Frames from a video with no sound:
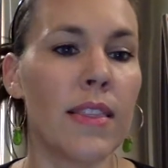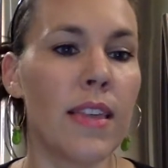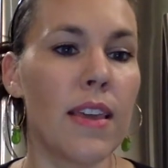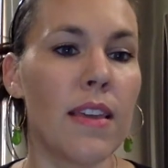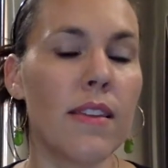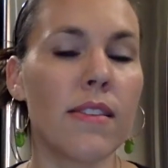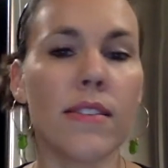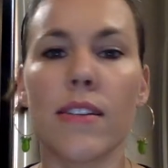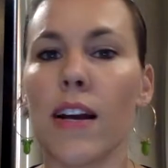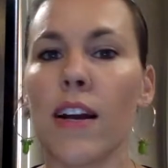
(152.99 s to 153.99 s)
Then
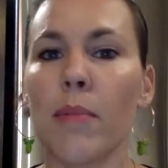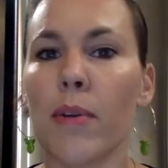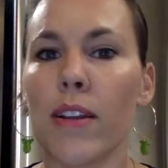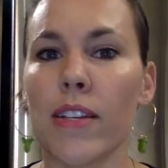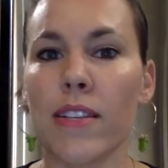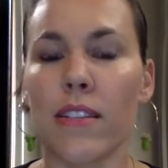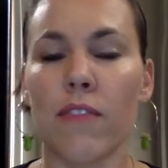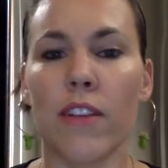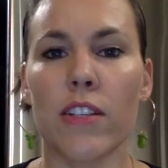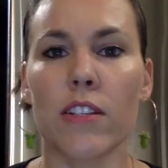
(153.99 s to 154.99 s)
stock up on easy
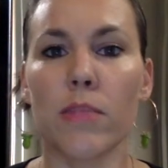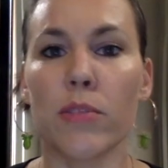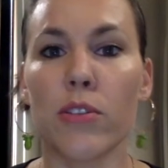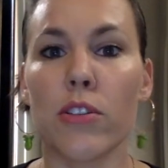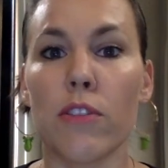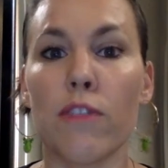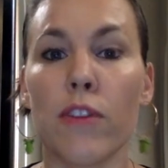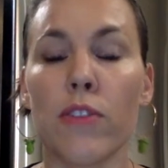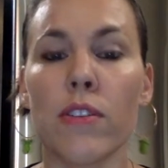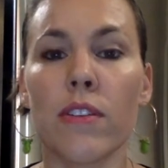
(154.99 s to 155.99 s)
vegetables. So
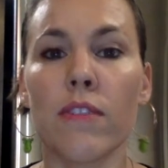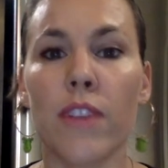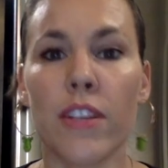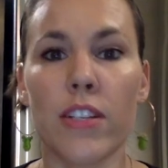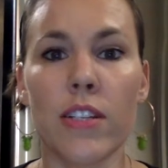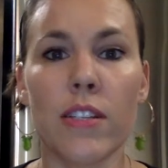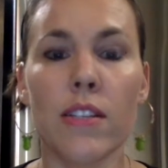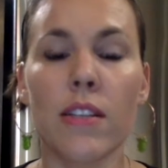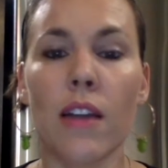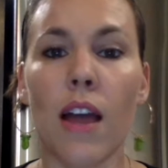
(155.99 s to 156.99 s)
frozen veggies.